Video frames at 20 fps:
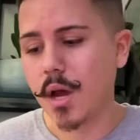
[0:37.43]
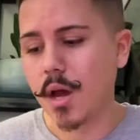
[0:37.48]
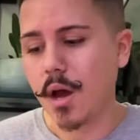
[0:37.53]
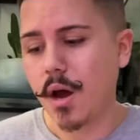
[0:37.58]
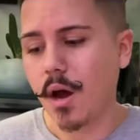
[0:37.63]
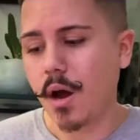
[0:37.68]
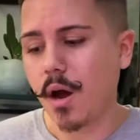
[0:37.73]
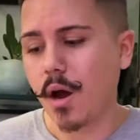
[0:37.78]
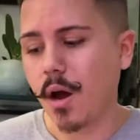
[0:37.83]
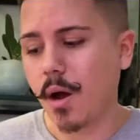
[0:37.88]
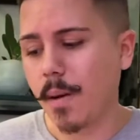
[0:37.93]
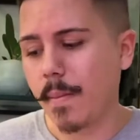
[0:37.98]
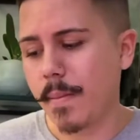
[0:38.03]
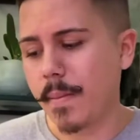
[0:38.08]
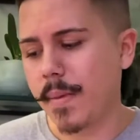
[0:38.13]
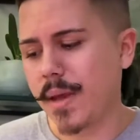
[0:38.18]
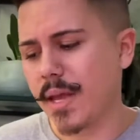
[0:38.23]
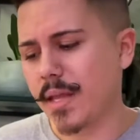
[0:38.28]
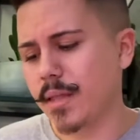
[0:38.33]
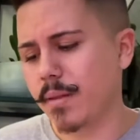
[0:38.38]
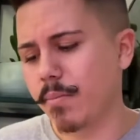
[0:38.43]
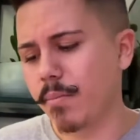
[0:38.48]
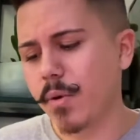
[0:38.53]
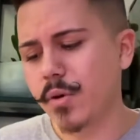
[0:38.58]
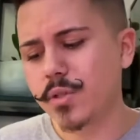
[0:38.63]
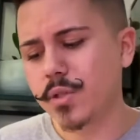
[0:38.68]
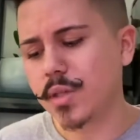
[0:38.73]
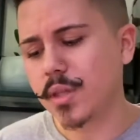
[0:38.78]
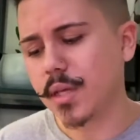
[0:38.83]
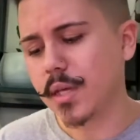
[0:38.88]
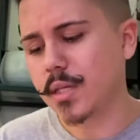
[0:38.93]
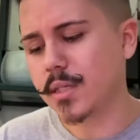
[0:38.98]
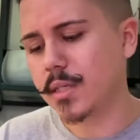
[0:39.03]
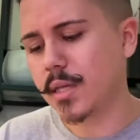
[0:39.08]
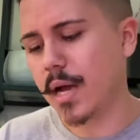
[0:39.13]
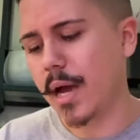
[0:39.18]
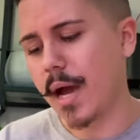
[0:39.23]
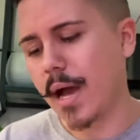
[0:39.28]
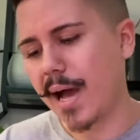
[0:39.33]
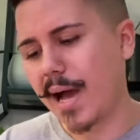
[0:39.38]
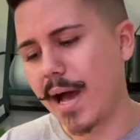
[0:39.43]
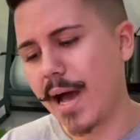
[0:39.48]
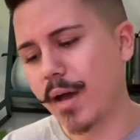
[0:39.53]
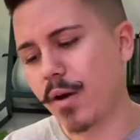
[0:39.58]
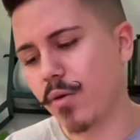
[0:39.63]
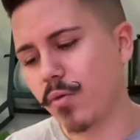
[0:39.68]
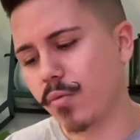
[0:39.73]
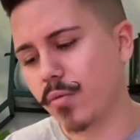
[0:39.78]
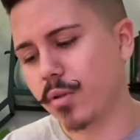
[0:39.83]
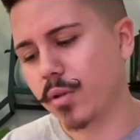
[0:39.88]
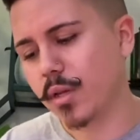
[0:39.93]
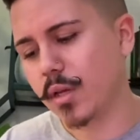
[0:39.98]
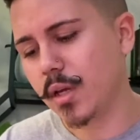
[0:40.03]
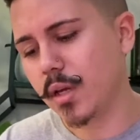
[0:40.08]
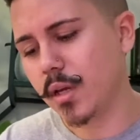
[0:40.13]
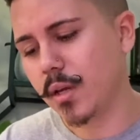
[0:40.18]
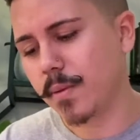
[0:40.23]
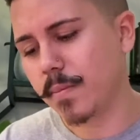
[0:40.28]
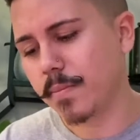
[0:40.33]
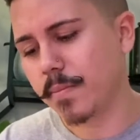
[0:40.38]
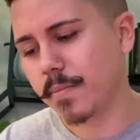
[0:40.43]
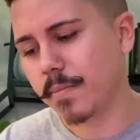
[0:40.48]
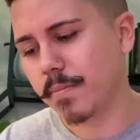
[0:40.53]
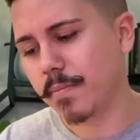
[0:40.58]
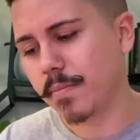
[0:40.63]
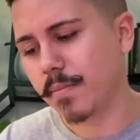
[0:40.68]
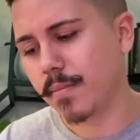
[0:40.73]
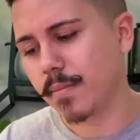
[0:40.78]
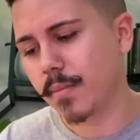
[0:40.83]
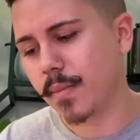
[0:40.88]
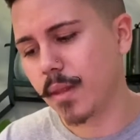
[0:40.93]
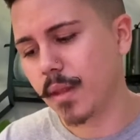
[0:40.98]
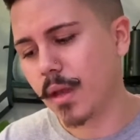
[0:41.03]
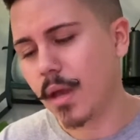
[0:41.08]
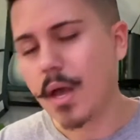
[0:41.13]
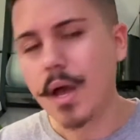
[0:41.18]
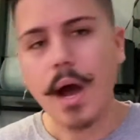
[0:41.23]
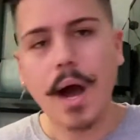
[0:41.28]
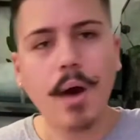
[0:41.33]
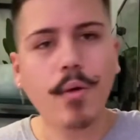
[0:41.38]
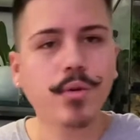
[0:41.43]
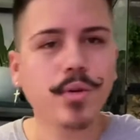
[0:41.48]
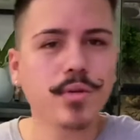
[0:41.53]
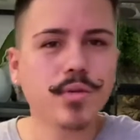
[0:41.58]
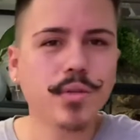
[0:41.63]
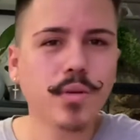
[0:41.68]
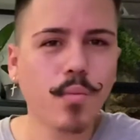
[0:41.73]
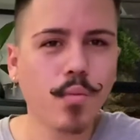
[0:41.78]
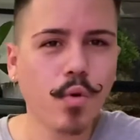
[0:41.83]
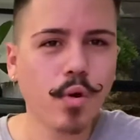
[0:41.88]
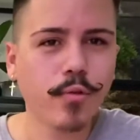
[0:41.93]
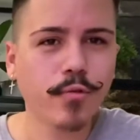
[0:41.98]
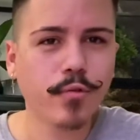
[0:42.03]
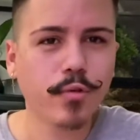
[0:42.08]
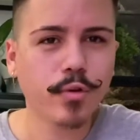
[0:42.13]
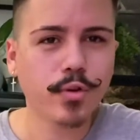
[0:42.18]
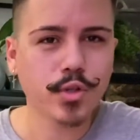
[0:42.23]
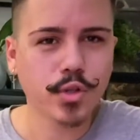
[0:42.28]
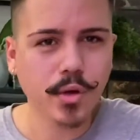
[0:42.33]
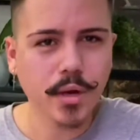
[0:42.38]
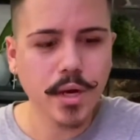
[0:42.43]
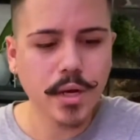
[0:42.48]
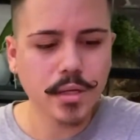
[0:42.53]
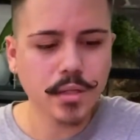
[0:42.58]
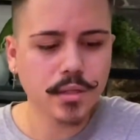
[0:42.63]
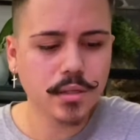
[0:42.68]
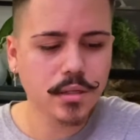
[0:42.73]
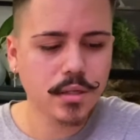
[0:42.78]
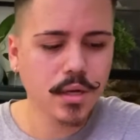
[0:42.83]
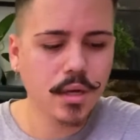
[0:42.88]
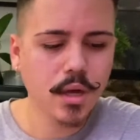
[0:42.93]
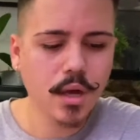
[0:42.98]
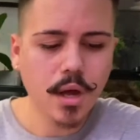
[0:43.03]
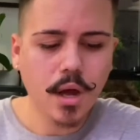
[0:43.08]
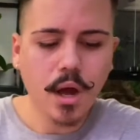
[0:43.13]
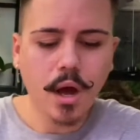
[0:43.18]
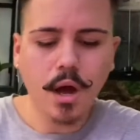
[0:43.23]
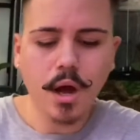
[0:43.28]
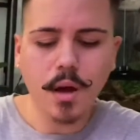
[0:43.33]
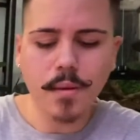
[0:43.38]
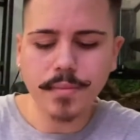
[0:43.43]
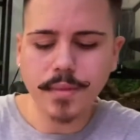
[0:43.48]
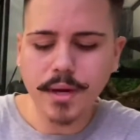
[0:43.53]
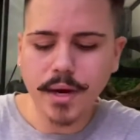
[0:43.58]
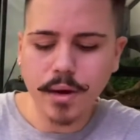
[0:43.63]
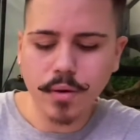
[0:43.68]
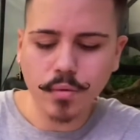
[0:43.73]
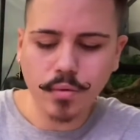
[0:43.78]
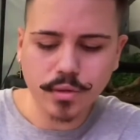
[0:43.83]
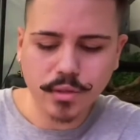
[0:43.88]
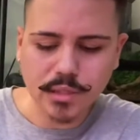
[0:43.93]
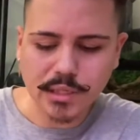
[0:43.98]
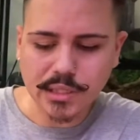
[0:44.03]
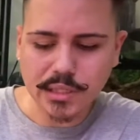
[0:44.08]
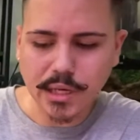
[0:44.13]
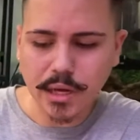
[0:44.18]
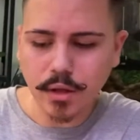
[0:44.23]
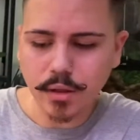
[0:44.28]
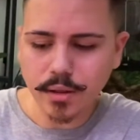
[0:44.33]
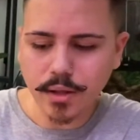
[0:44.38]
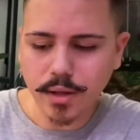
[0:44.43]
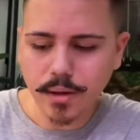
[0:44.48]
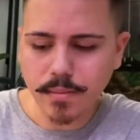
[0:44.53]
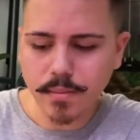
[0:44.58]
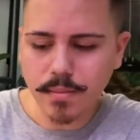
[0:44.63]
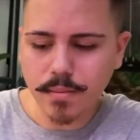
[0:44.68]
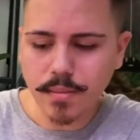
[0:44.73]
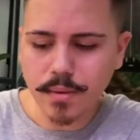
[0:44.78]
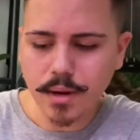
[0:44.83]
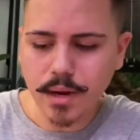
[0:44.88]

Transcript: And most of these, I would use them more for trades than I would to sell them.